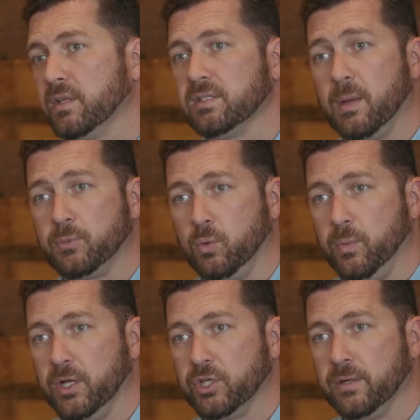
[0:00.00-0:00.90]
conceptual
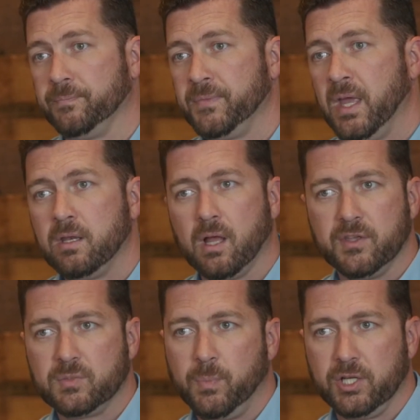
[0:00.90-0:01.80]
budget. Now
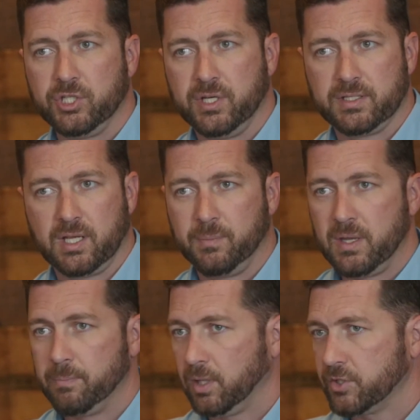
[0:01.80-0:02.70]
this budget is going to
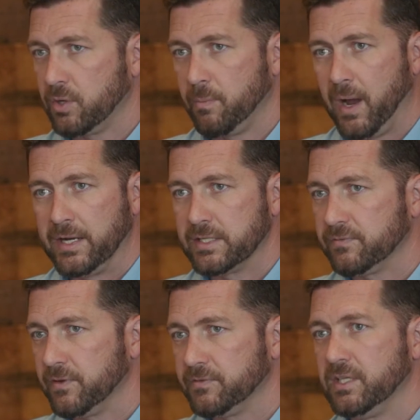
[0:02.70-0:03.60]
be plus or minus
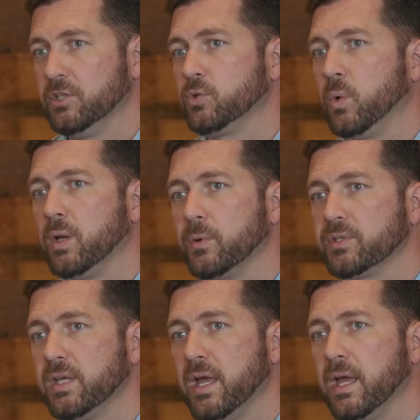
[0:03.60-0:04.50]
15 to
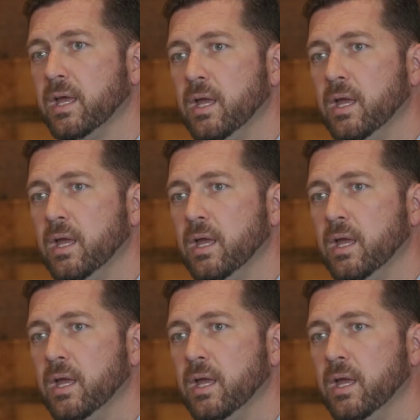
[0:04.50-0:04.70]
20%,